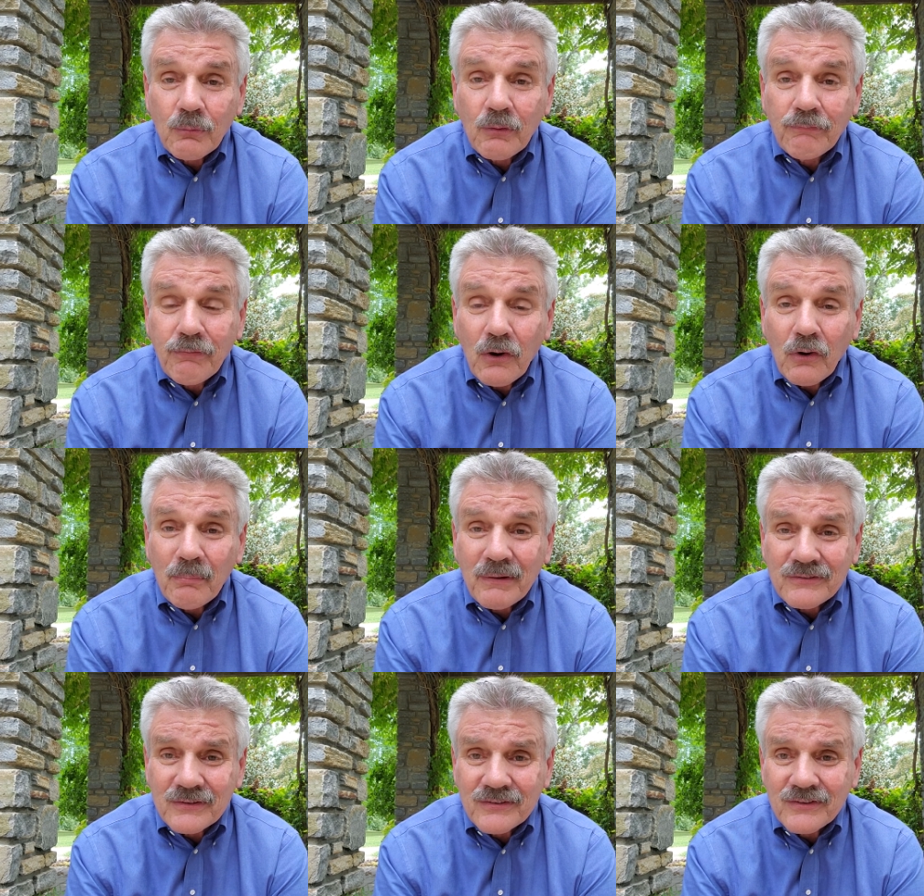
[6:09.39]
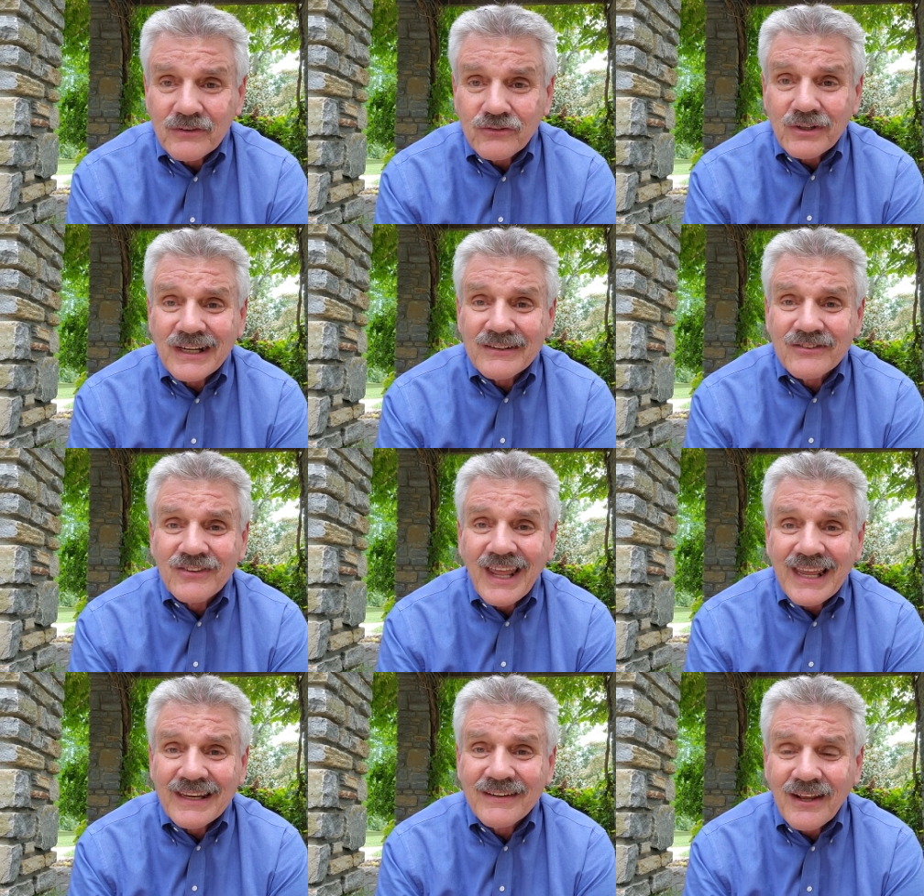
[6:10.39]
and referral business because you can
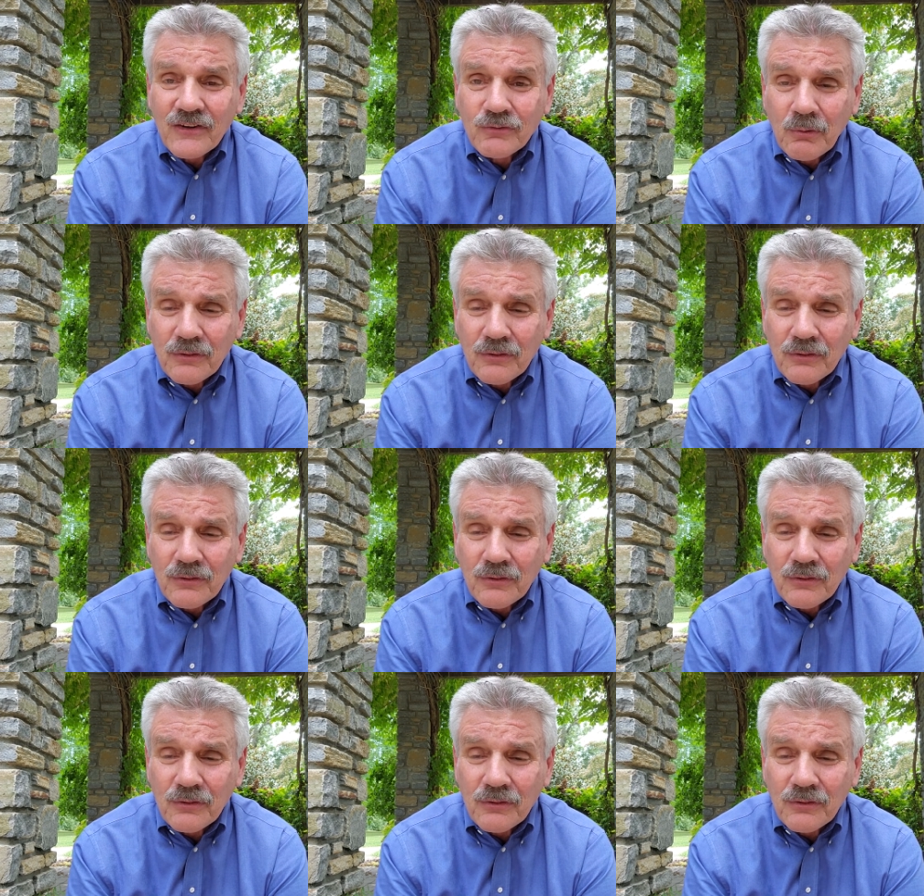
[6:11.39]
stay in touch